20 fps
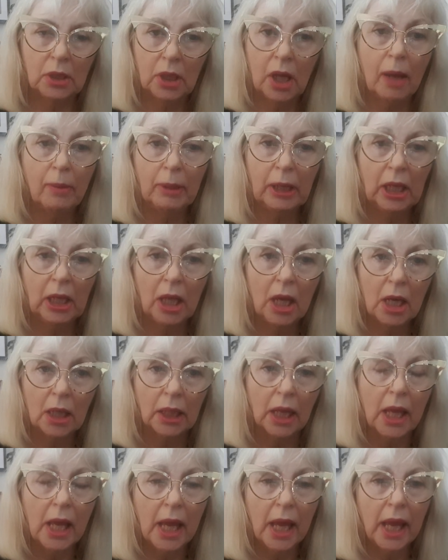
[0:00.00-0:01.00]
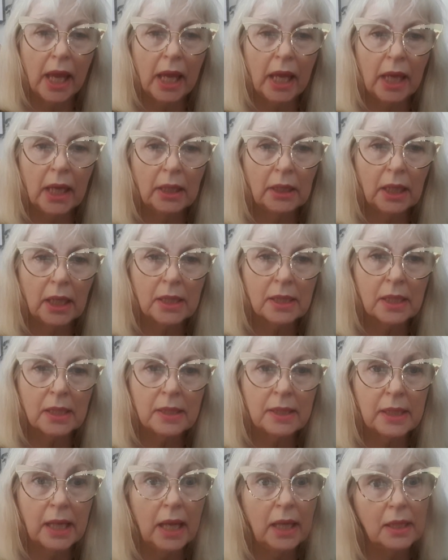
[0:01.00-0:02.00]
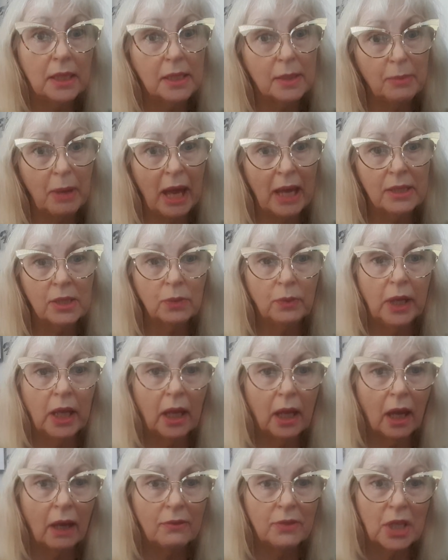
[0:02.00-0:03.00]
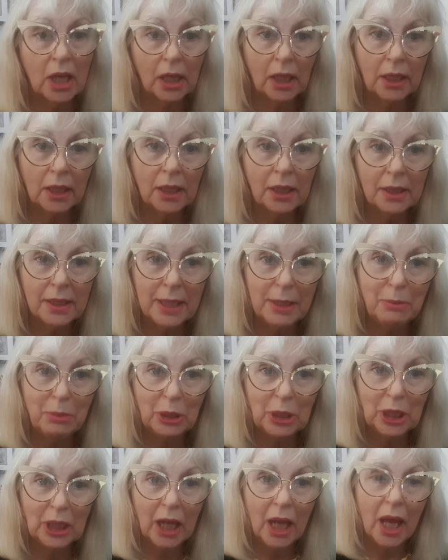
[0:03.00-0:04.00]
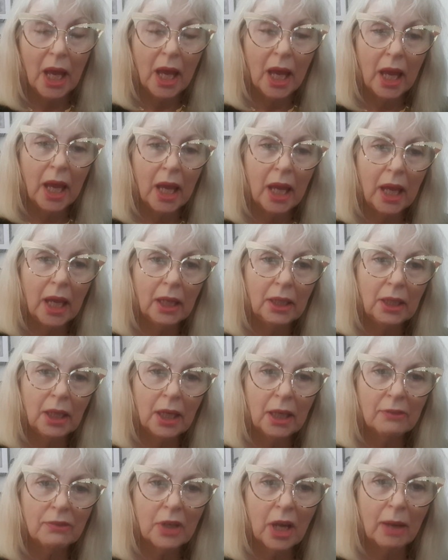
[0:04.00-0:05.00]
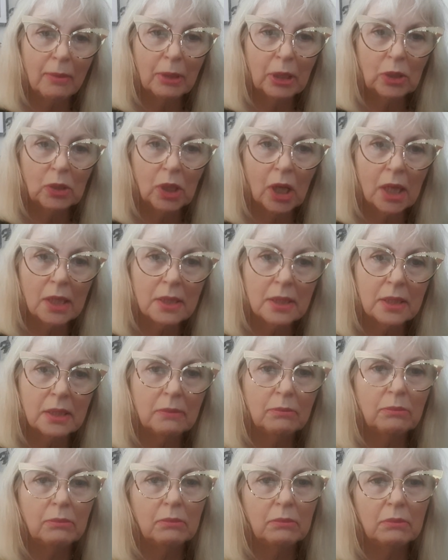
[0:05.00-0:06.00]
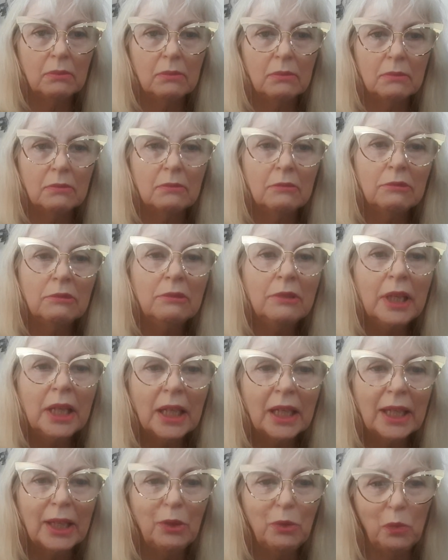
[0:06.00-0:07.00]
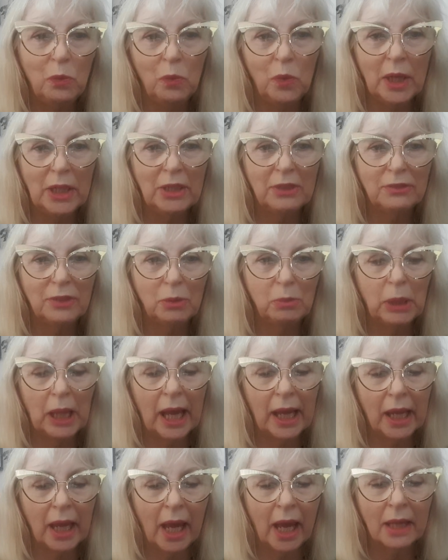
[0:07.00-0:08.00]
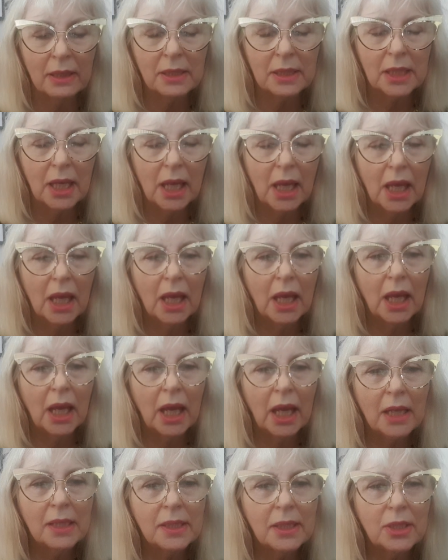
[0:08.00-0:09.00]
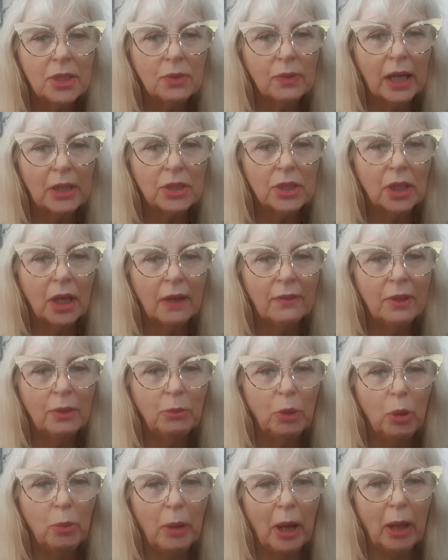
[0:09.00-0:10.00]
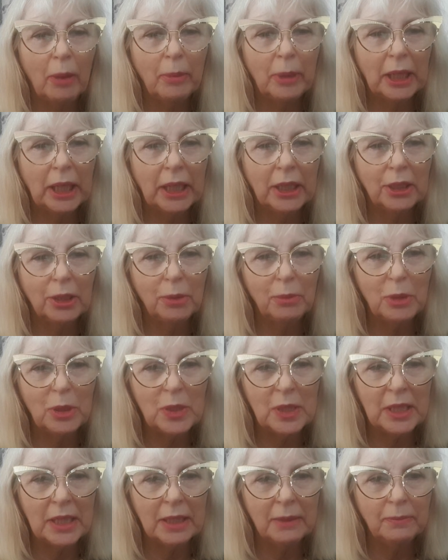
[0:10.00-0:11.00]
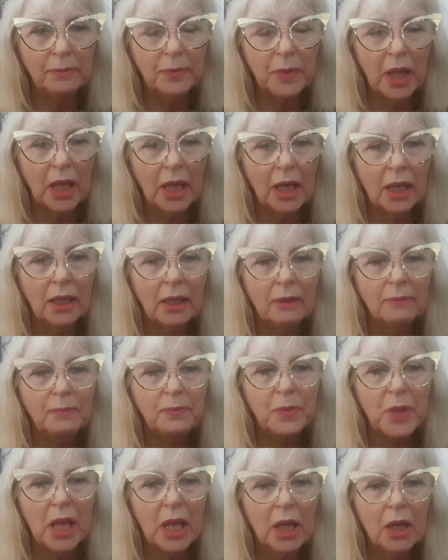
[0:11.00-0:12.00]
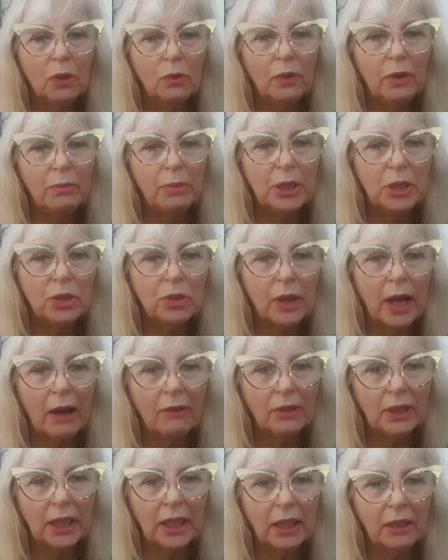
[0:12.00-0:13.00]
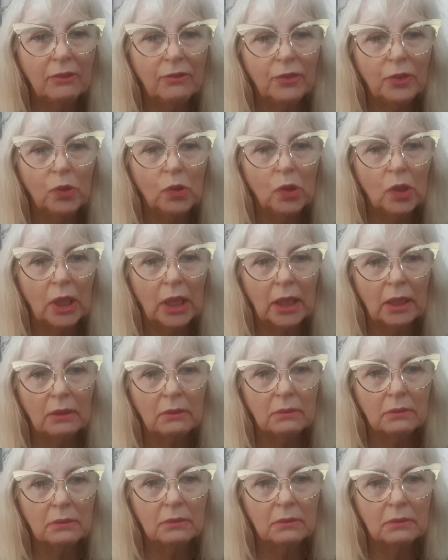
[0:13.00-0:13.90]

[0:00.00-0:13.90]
coming along. And as I say, this past week, I've dug a little deeper, and I've come across some really wonderful black hats. As the director of the Mobile Millinery Museum, we've been traveling for